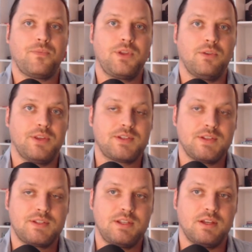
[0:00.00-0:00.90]
This
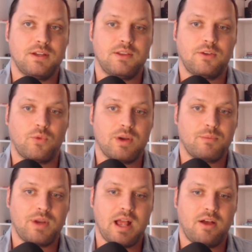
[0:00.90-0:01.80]
is the grim
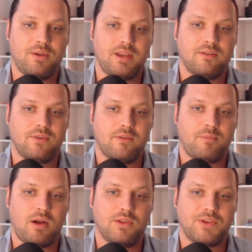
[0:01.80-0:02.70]
reality of
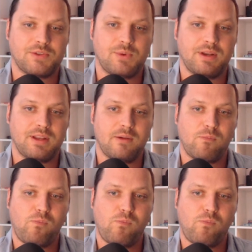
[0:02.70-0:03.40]
politics right now.